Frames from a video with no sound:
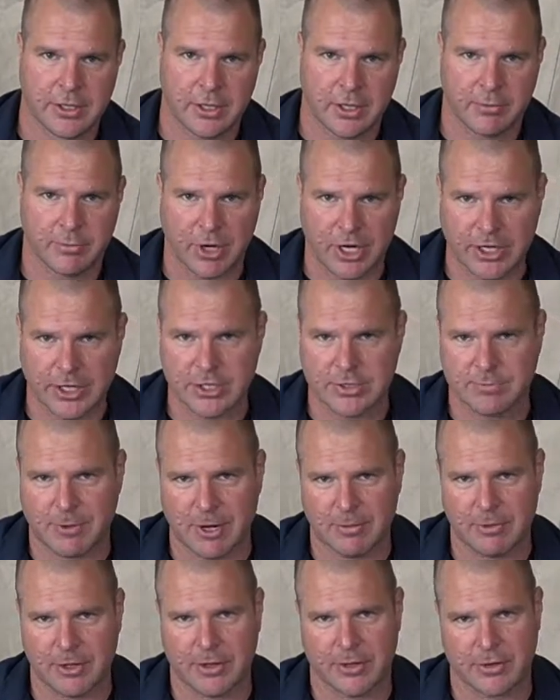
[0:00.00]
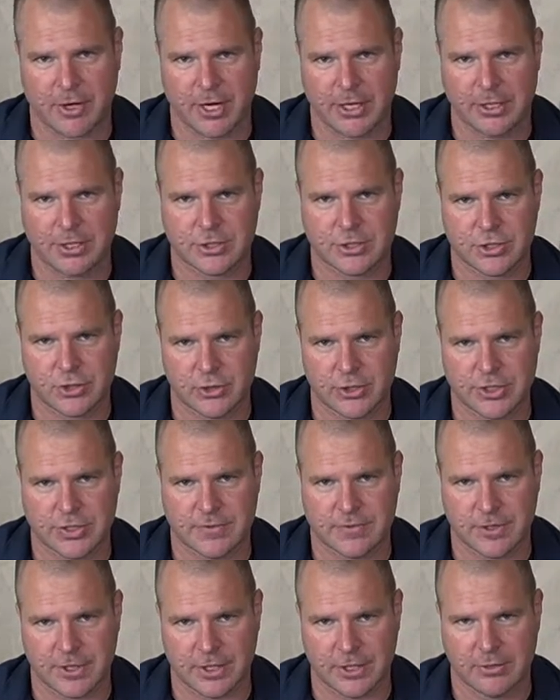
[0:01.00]
a brake is probably the right choice
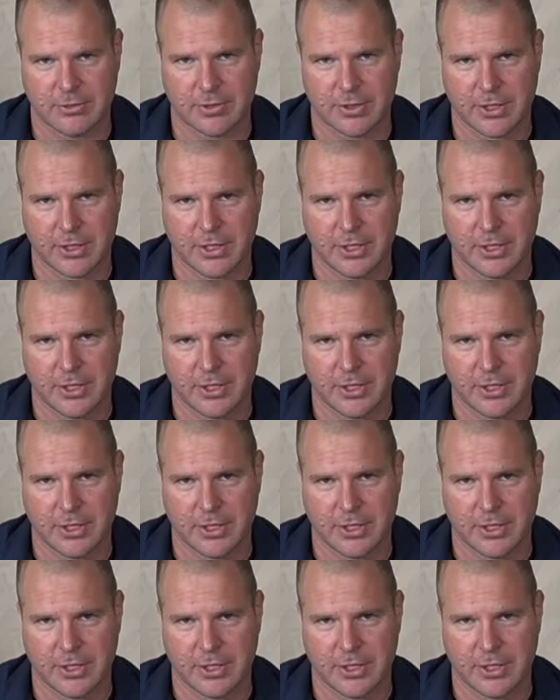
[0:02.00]
for you.